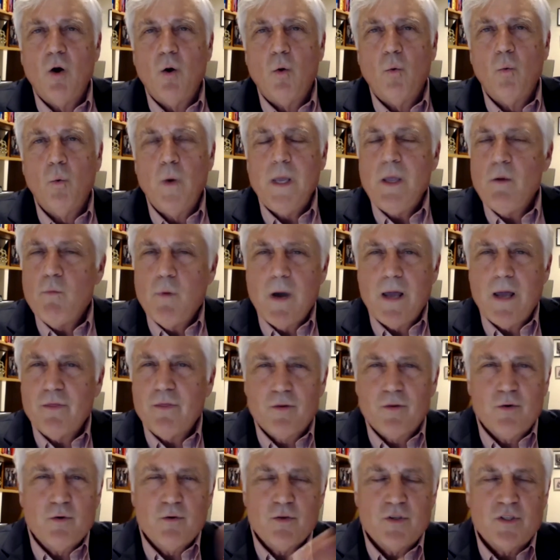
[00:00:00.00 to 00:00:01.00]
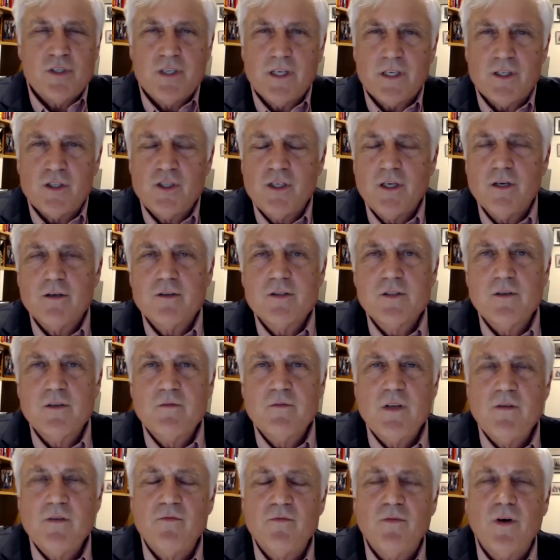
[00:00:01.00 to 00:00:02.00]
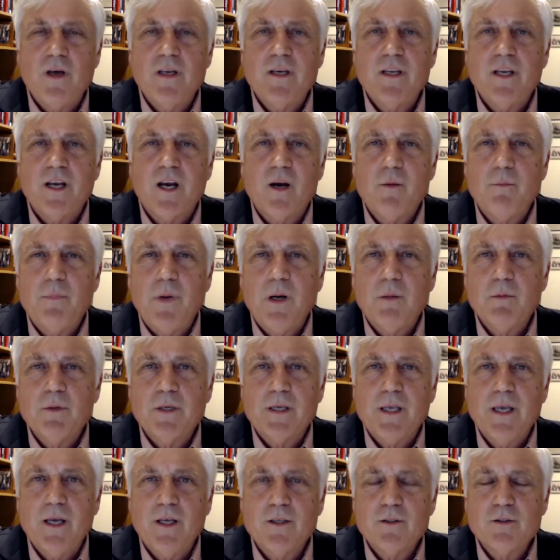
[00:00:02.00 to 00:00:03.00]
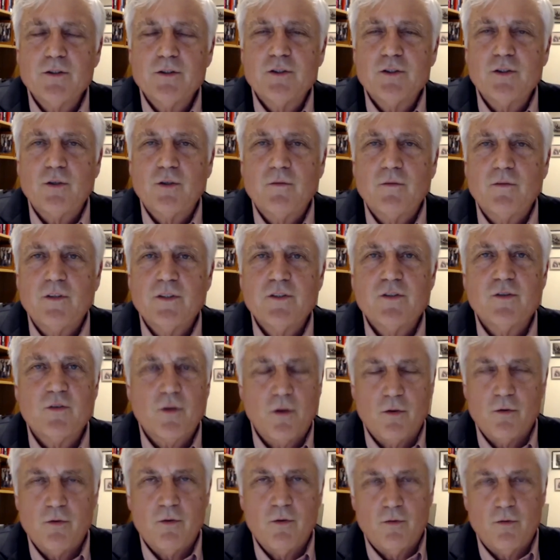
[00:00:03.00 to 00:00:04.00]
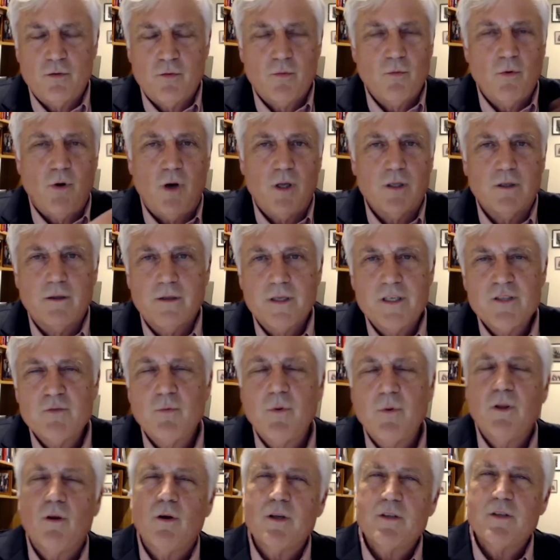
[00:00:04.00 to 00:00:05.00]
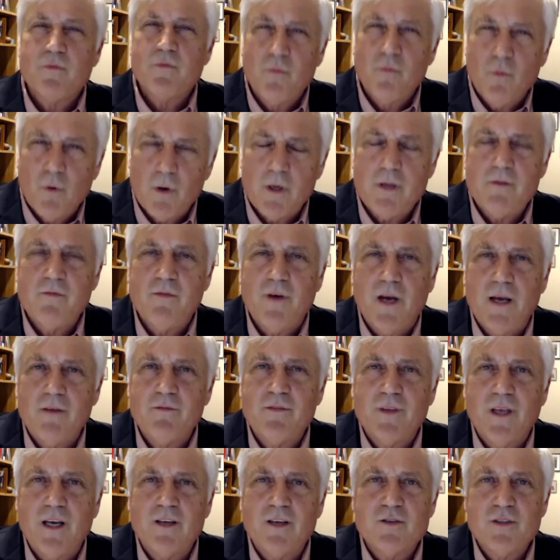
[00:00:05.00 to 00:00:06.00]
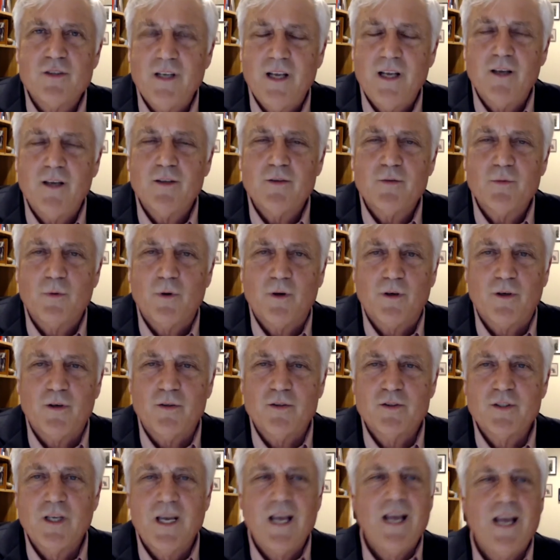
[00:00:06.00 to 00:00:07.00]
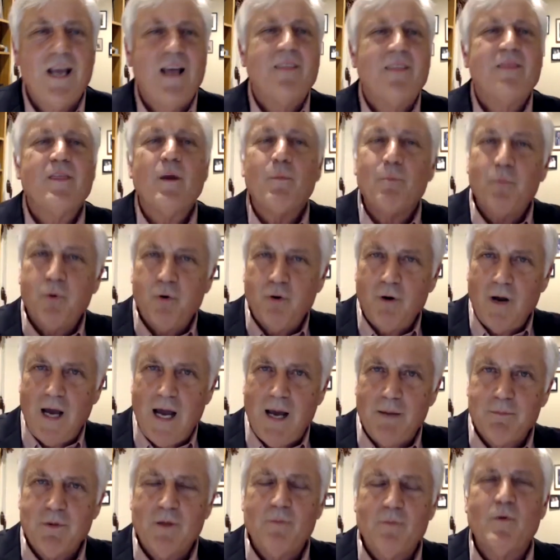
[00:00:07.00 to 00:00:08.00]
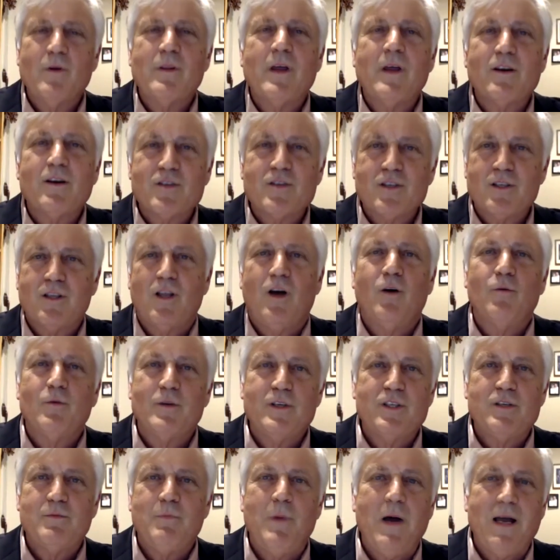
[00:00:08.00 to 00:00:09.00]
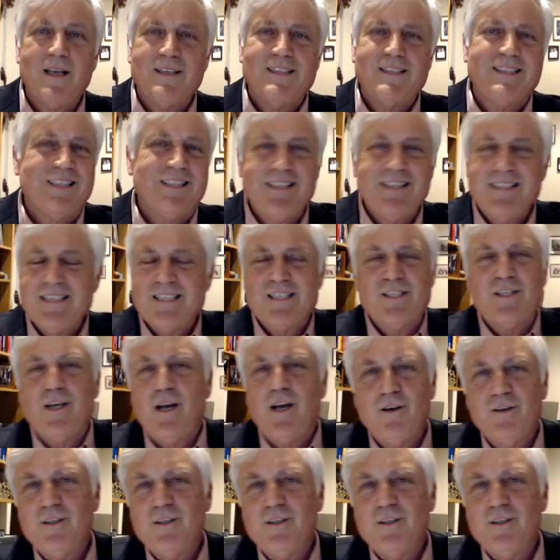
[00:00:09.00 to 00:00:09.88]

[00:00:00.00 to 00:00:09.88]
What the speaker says: we went through 6 years of defunding our public health service through all of this. We lost 45,000 health workers. The problem with our slow response didn't start